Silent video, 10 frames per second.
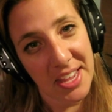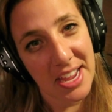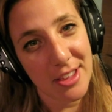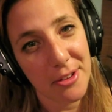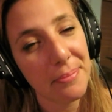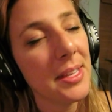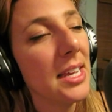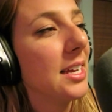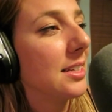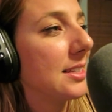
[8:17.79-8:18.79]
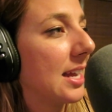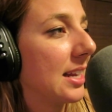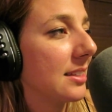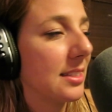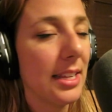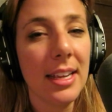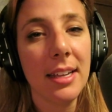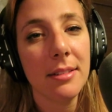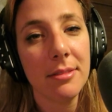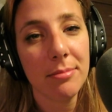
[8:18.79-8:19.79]
thank you. Danny is
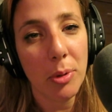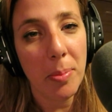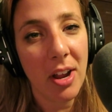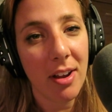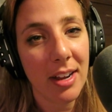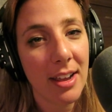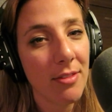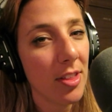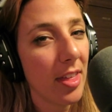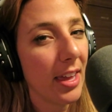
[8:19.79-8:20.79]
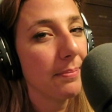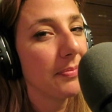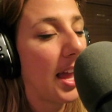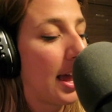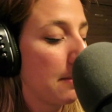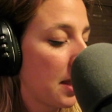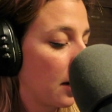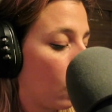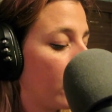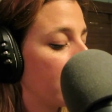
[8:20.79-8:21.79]
getting preparing everything. I made
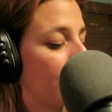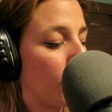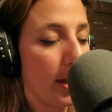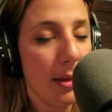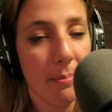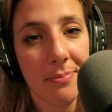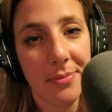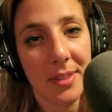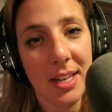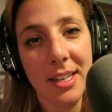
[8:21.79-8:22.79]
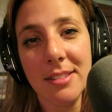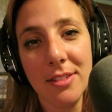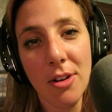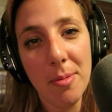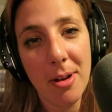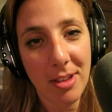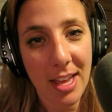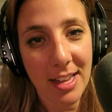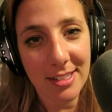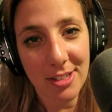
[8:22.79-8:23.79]
a quiz for him that he doesn't know about
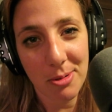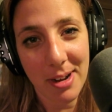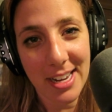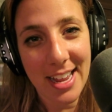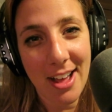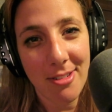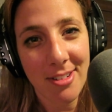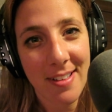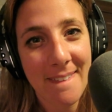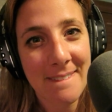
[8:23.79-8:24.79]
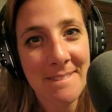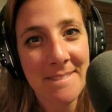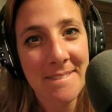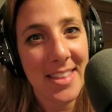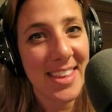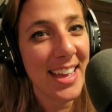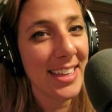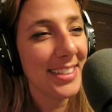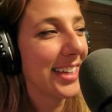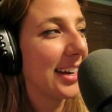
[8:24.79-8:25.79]
yet until right now. Really? Yeah,
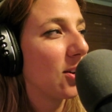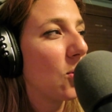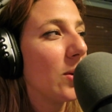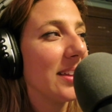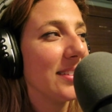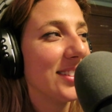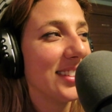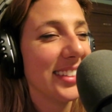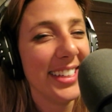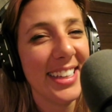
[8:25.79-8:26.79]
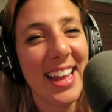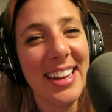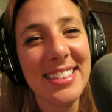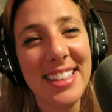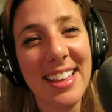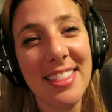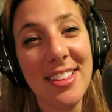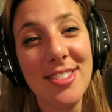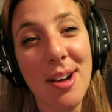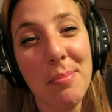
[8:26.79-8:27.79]
he's got a quiz, and it's like
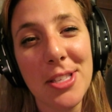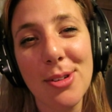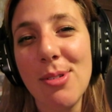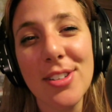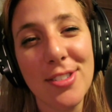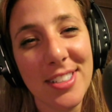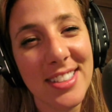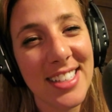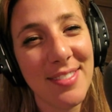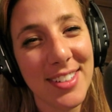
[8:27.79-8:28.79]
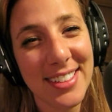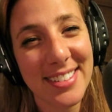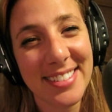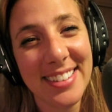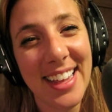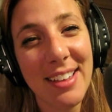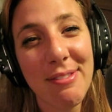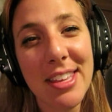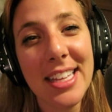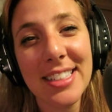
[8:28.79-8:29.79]
the dumbest questions ever. Like
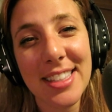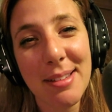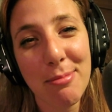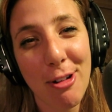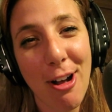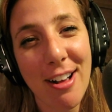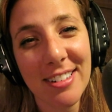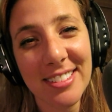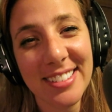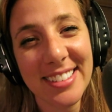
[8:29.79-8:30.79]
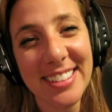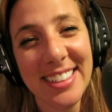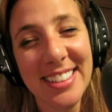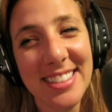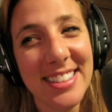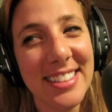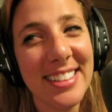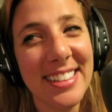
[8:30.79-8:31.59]
if he gets them wrong, it's.